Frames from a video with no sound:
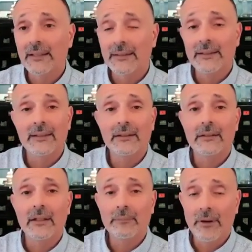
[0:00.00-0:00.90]
the
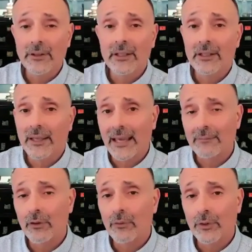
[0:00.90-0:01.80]
American
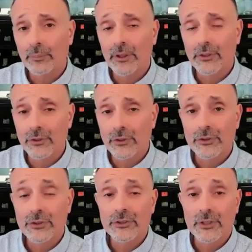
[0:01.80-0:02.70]
Academy of Orthopedic
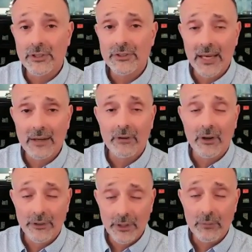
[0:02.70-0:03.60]
Surgeons does have
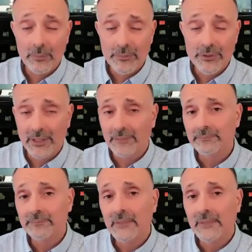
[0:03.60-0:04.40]
on their website